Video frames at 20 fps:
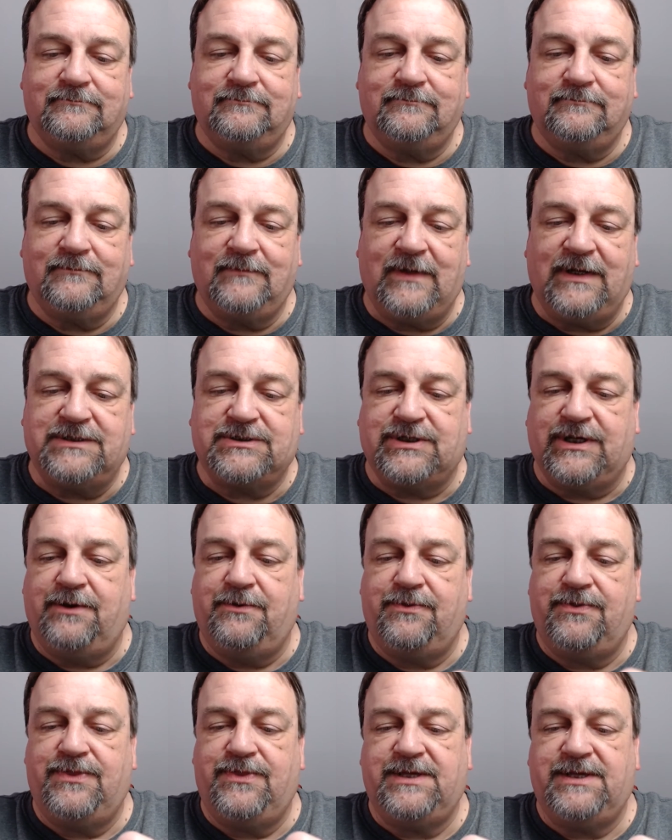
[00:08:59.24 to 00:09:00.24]
So
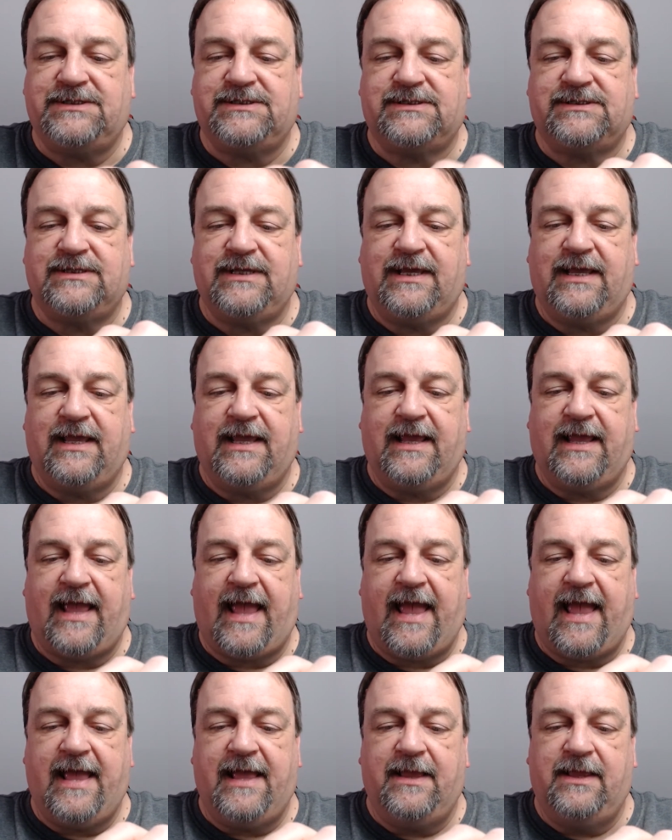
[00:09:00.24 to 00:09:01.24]

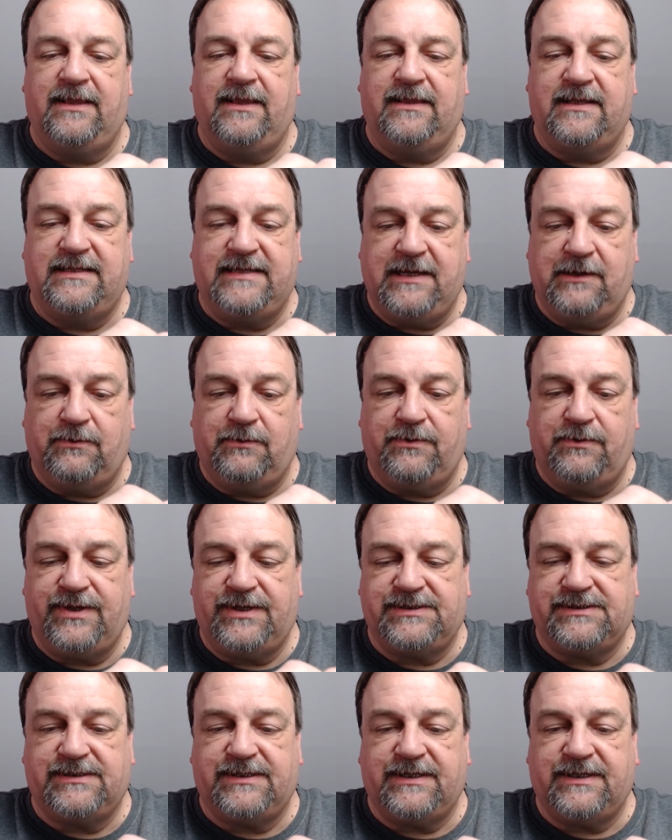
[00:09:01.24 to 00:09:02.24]
the deal with
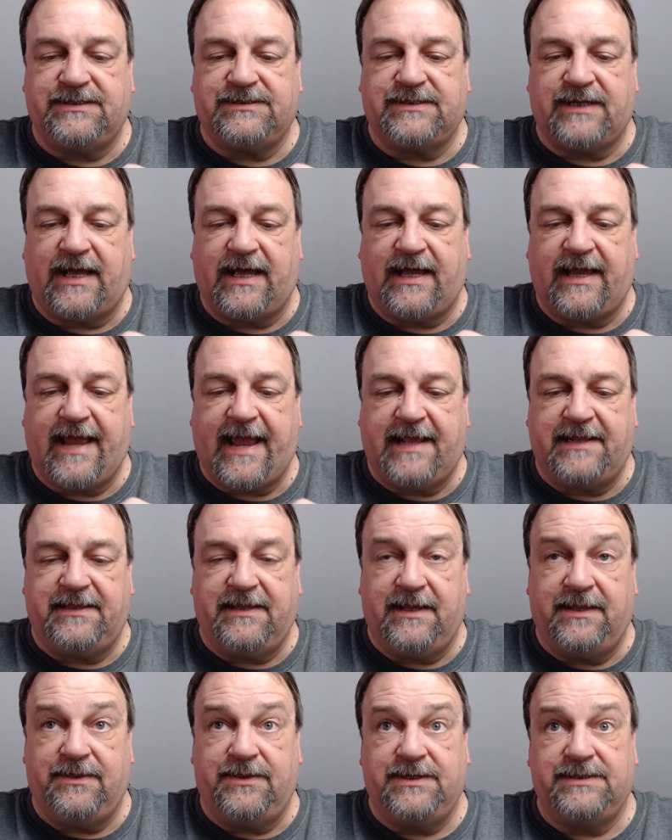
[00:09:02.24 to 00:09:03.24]
this is I had
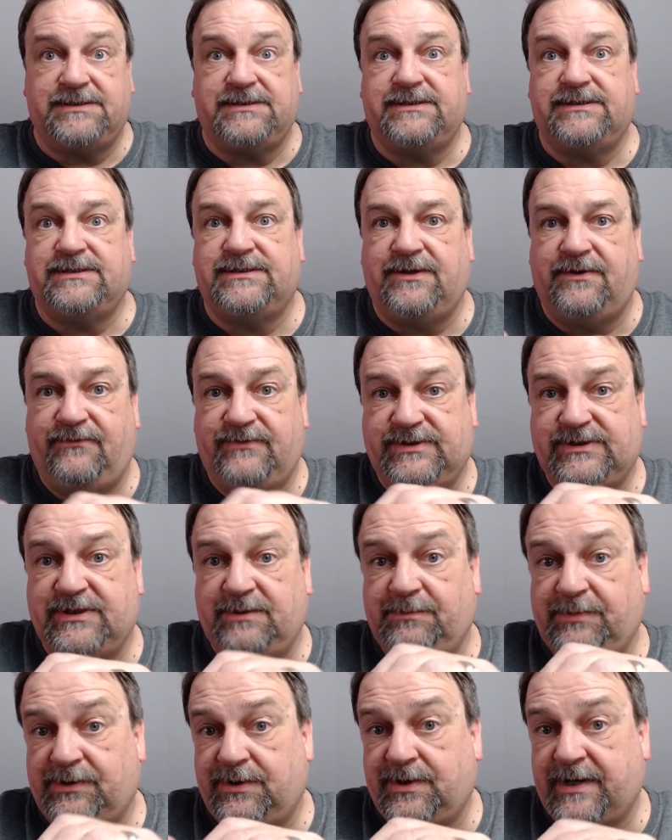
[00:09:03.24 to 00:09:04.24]
this
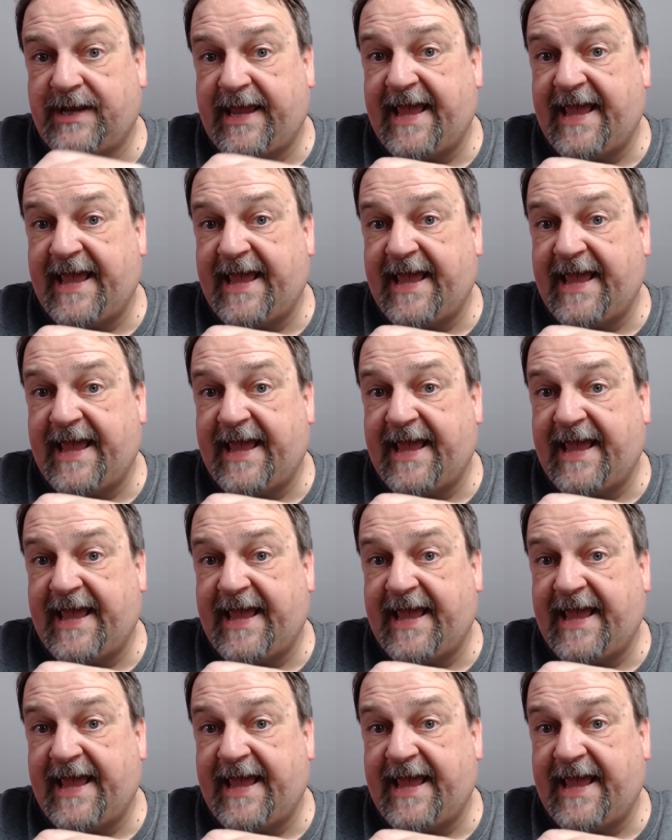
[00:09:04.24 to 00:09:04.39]
similar case,